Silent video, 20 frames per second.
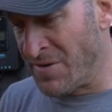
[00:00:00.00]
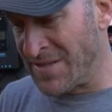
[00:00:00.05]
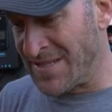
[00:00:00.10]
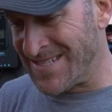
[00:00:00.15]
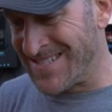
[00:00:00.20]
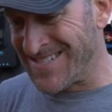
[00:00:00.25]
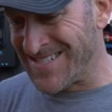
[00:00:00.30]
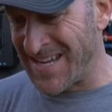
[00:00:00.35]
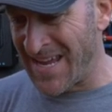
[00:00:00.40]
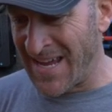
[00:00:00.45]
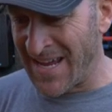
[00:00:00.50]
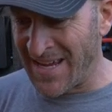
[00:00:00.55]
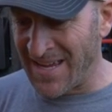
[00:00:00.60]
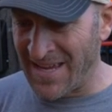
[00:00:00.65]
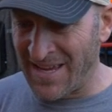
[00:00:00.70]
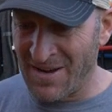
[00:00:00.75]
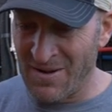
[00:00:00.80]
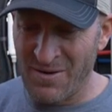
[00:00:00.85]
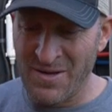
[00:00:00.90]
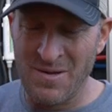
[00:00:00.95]
in the
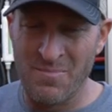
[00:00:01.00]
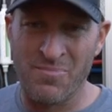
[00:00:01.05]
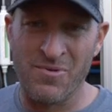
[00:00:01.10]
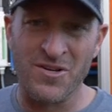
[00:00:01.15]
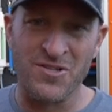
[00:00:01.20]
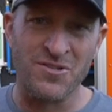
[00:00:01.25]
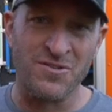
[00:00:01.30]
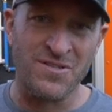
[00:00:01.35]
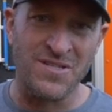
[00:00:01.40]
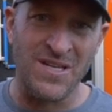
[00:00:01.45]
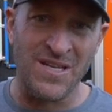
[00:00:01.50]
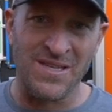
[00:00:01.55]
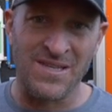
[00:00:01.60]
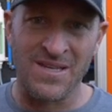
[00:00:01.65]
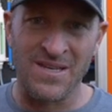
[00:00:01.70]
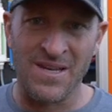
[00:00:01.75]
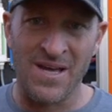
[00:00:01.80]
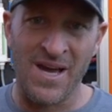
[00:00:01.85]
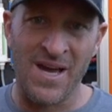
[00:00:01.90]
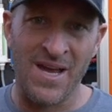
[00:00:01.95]
sink. You know, you brush your teeth
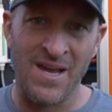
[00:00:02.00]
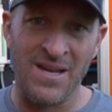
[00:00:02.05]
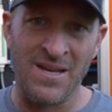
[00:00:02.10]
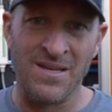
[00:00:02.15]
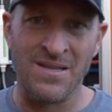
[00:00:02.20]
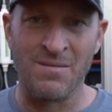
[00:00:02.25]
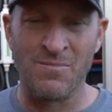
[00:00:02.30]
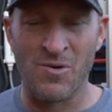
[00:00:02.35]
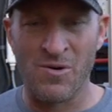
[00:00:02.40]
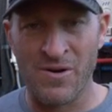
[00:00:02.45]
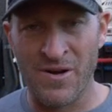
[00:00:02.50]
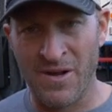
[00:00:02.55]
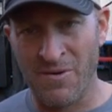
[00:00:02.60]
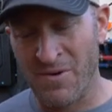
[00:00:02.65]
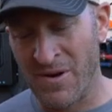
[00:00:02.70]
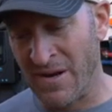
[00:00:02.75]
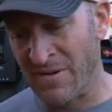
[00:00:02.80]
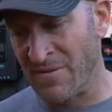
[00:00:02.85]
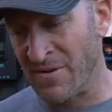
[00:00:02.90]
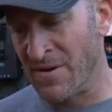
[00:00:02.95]
at night, in the morning,
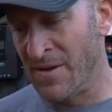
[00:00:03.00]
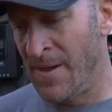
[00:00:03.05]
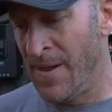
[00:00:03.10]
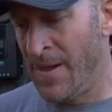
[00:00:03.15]
whatever.